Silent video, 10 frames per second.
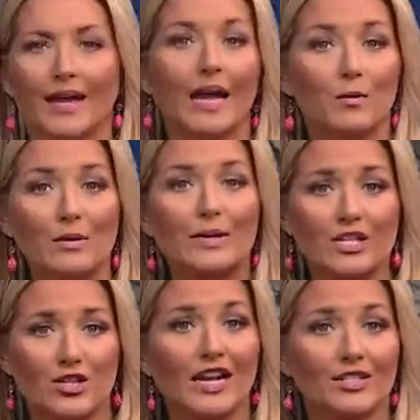And we
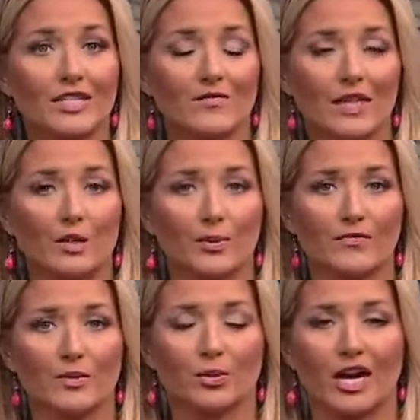reached out to
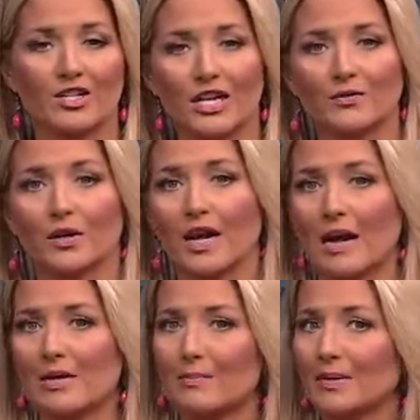developer of the project for
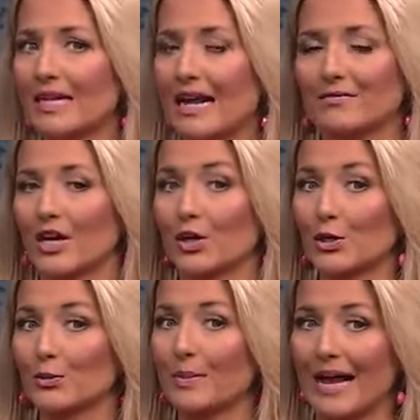comment but have not
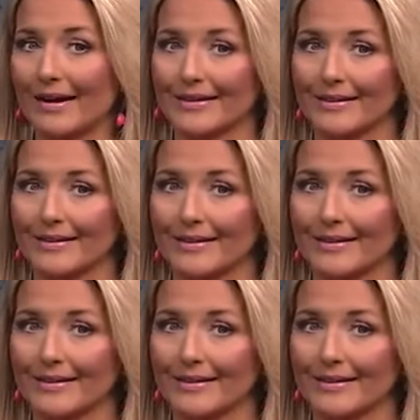heard back.